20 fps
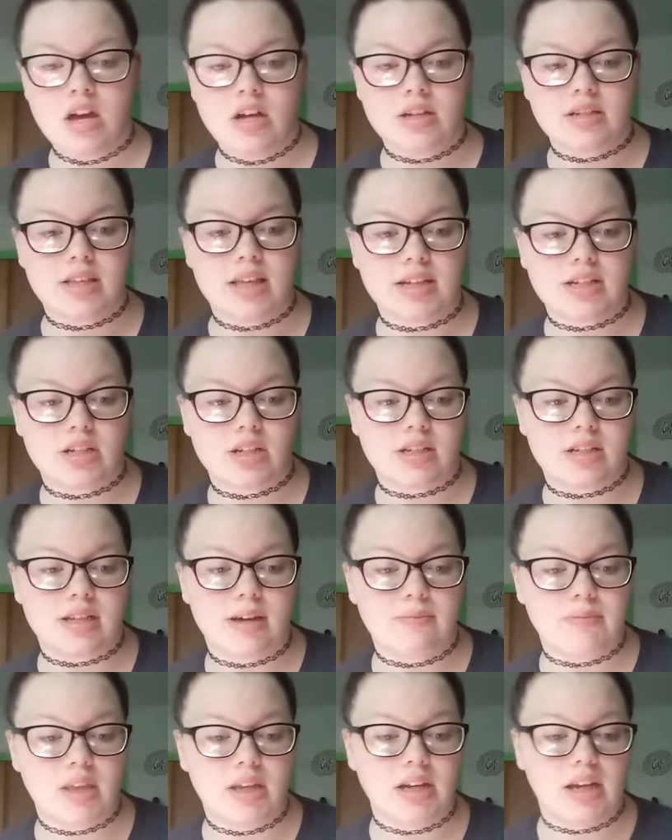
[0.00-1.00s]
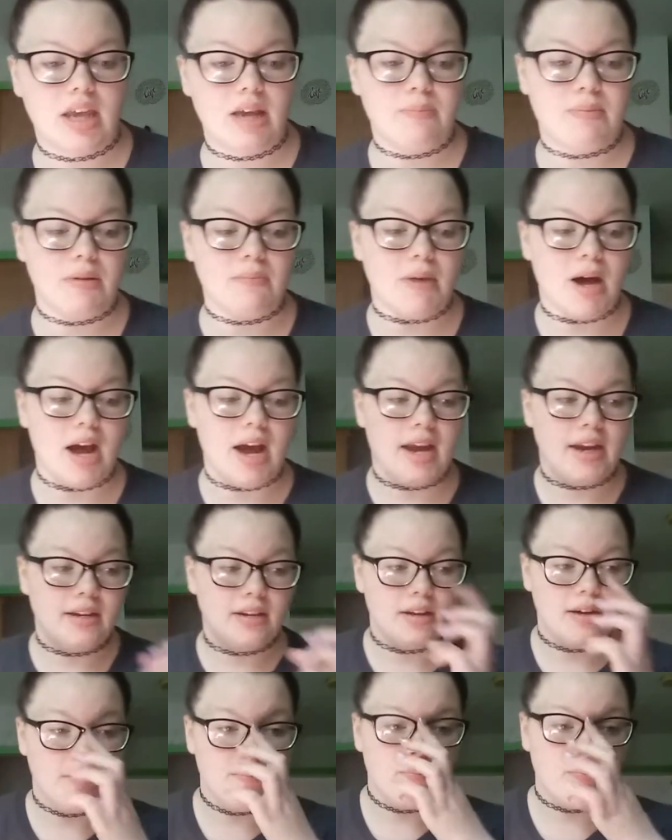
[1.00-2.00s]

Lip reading: So that's just something to keep in mind.